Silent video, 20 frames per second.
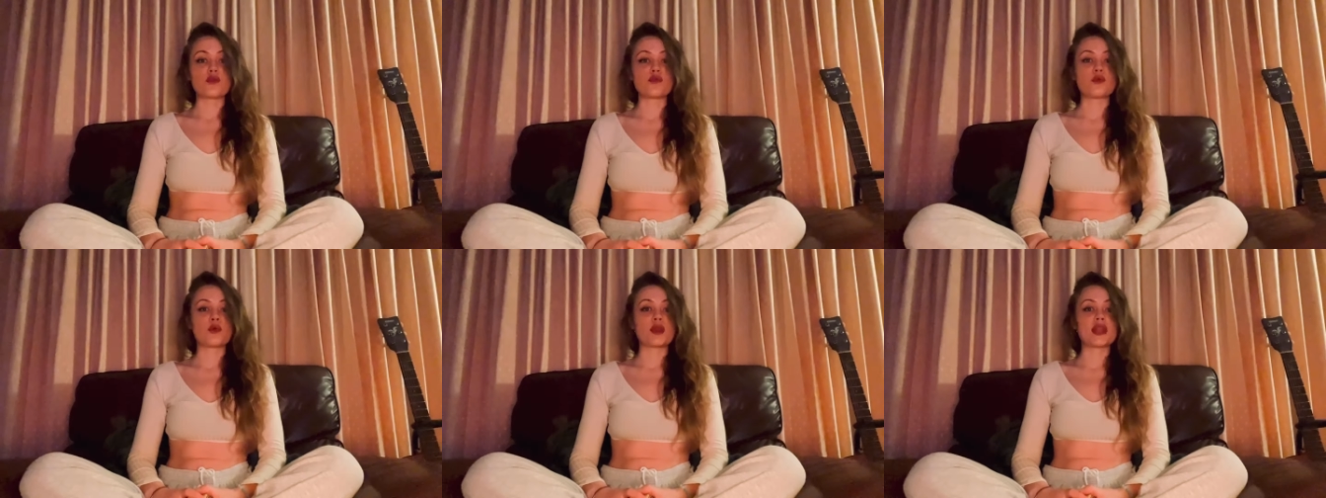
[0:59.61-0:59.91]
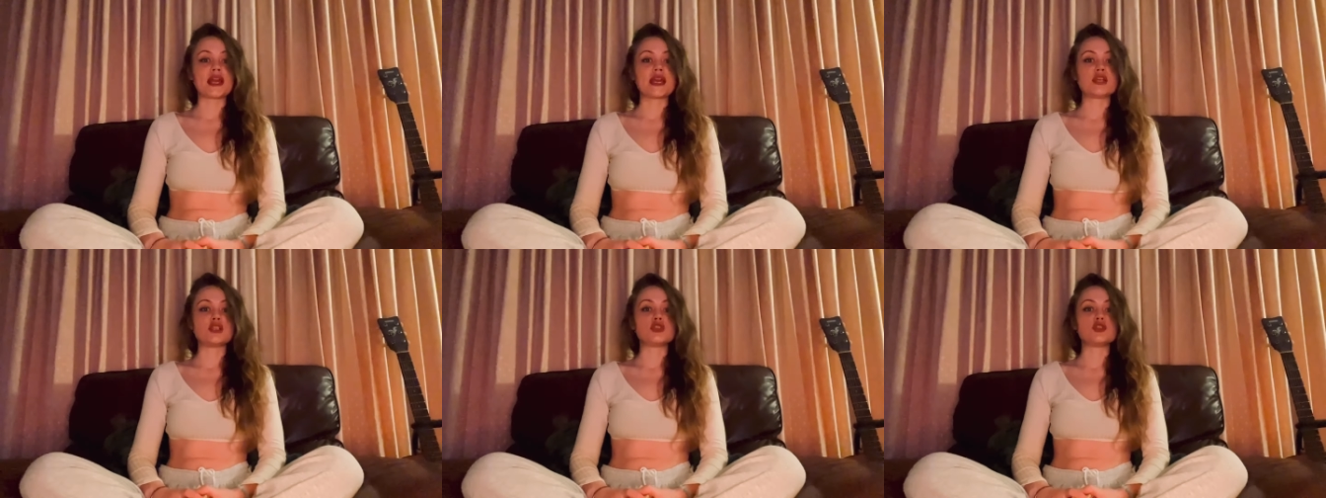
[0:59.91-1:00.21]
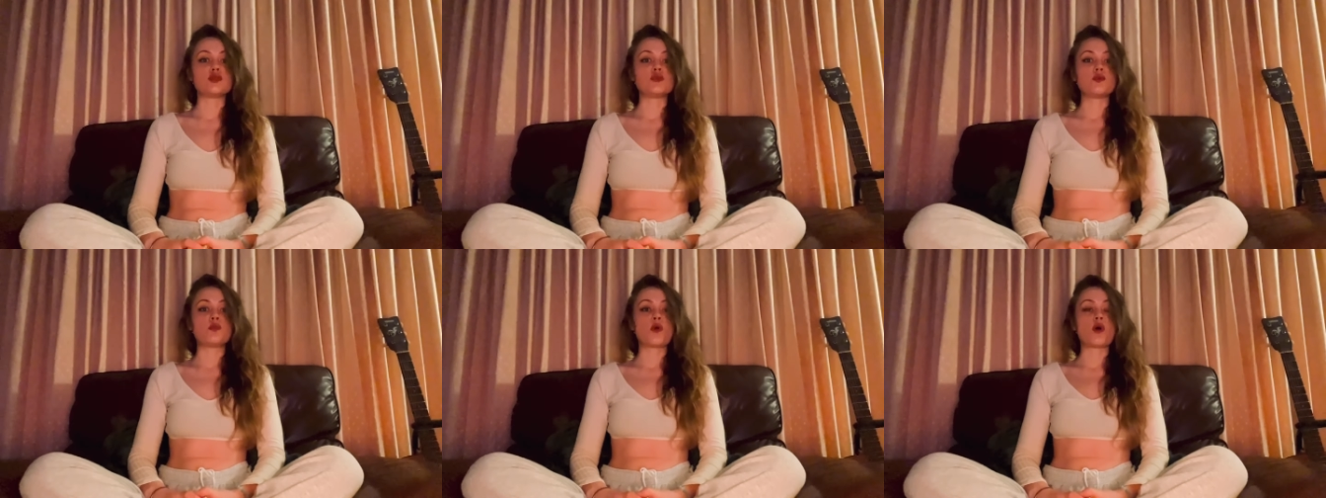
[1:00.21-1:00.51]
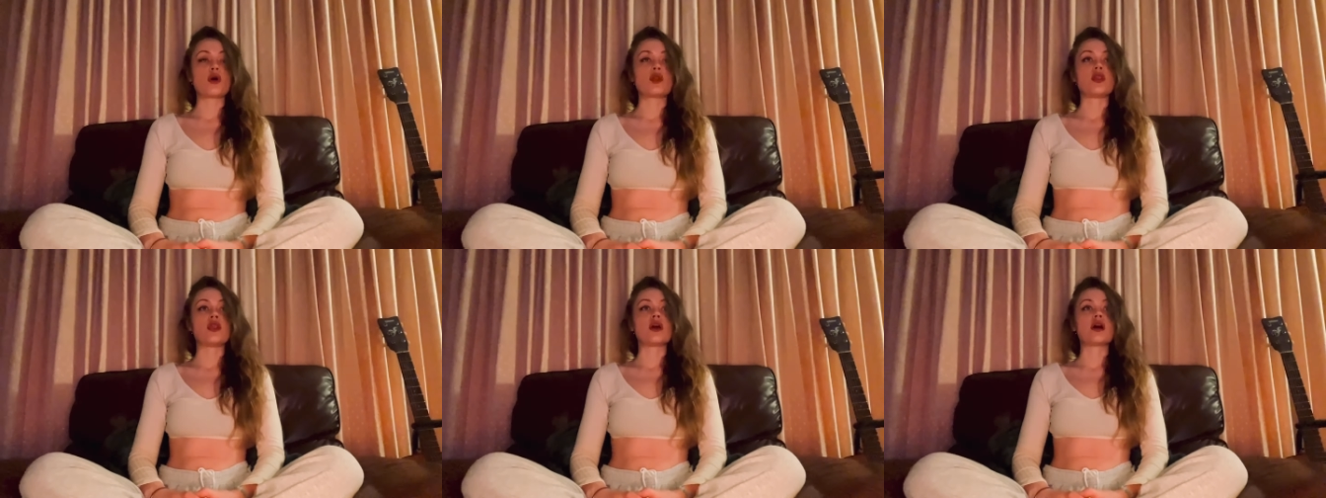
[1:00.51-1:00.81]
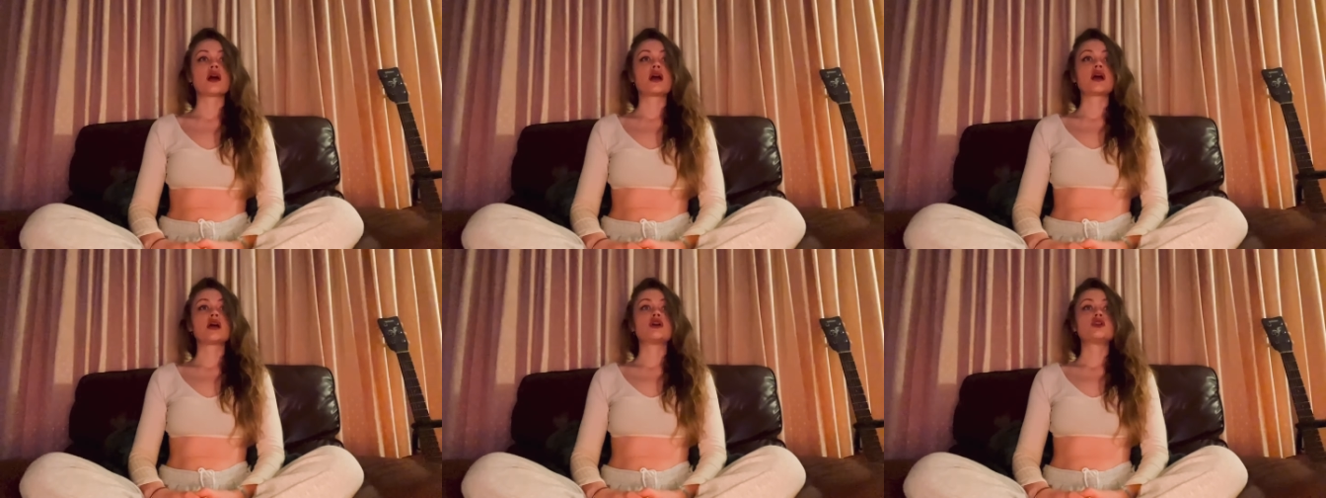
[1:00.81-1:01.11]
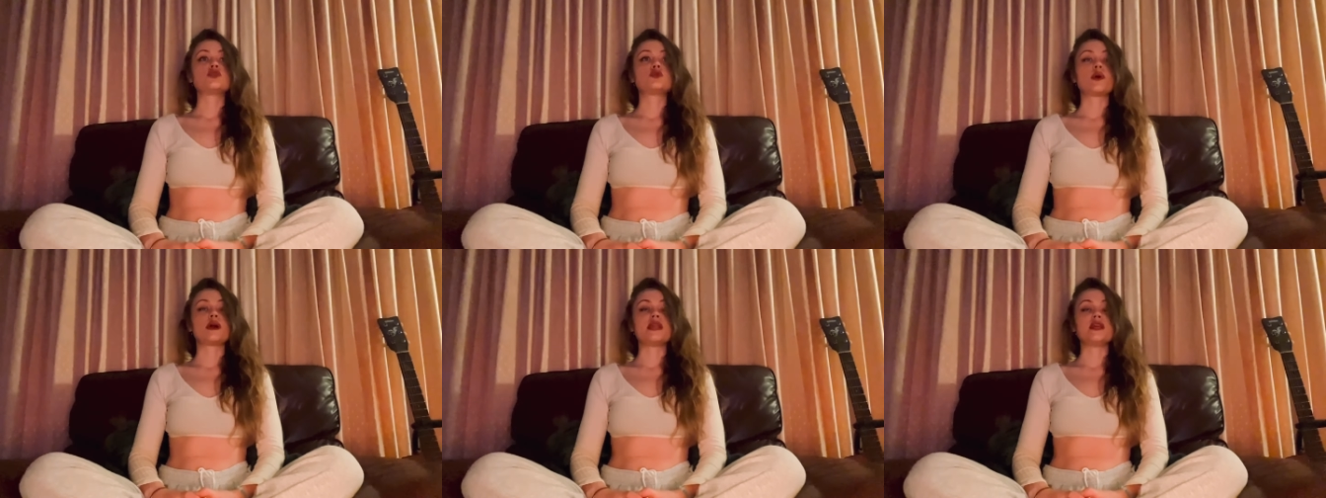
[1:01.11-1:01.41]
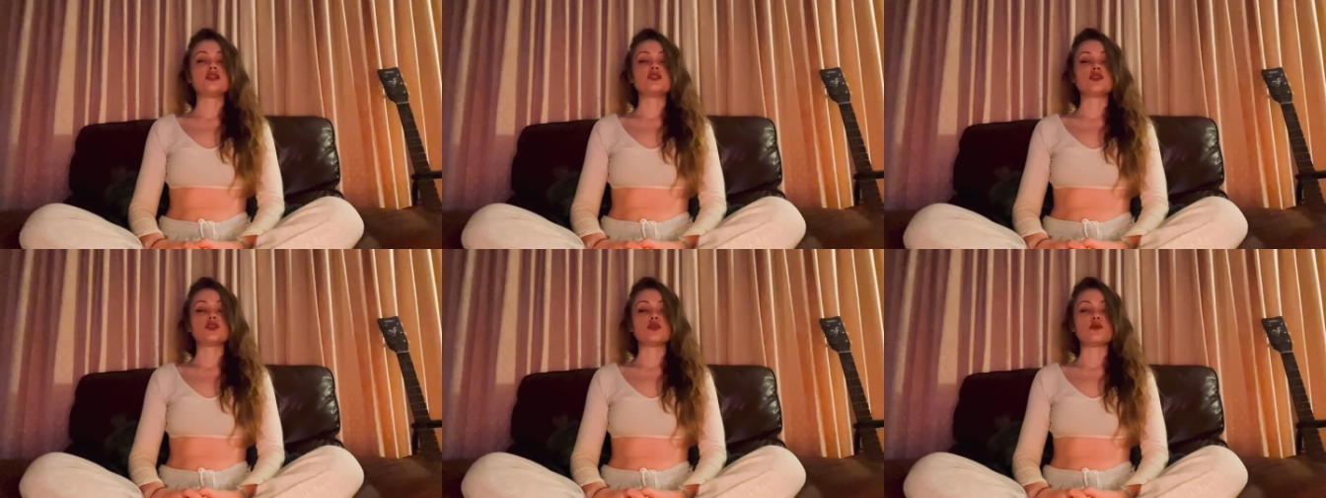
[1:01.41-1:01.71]
with what it is you want.
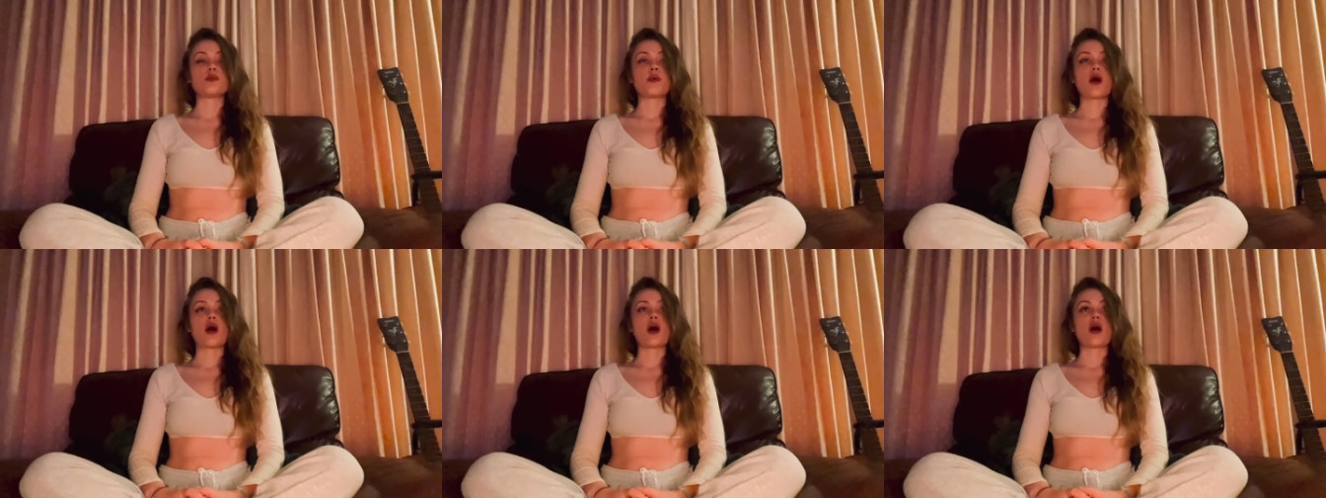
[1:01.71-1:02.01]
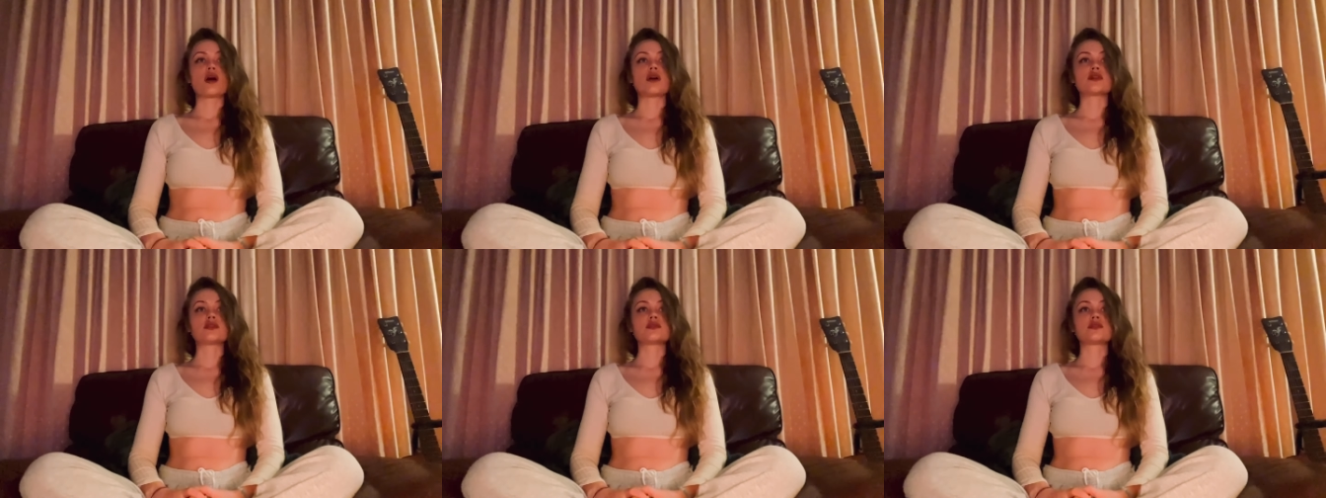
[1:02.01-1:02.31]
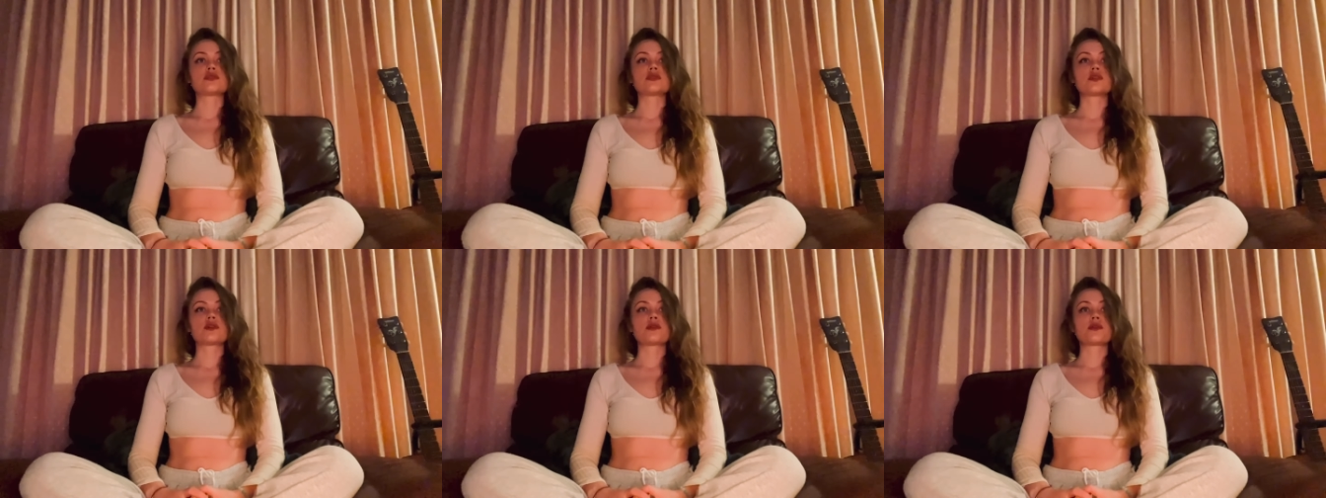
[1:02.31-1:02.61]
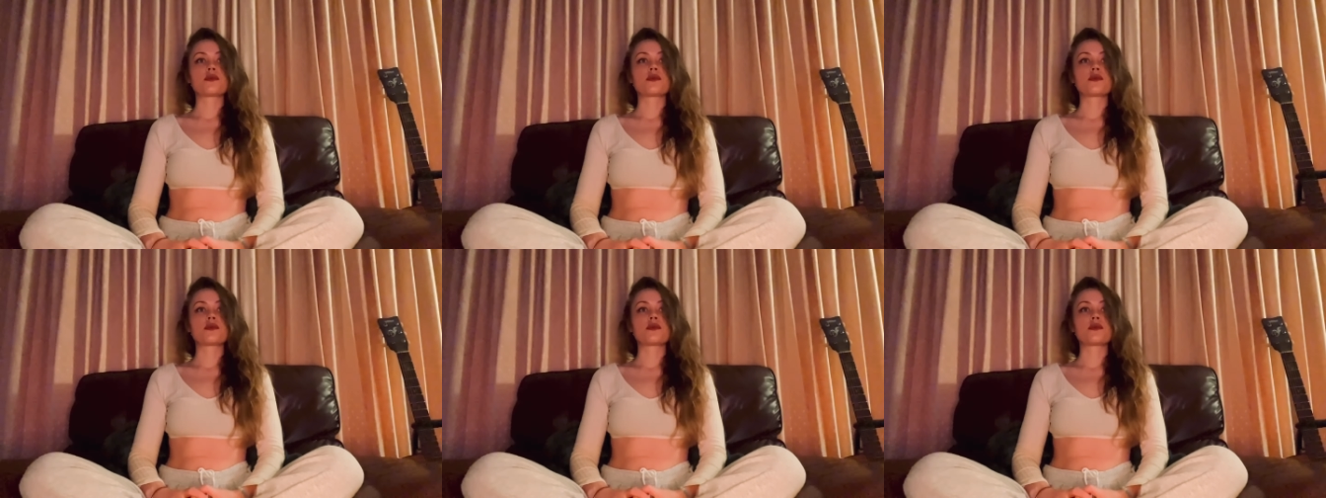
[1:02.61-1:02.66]
22 past.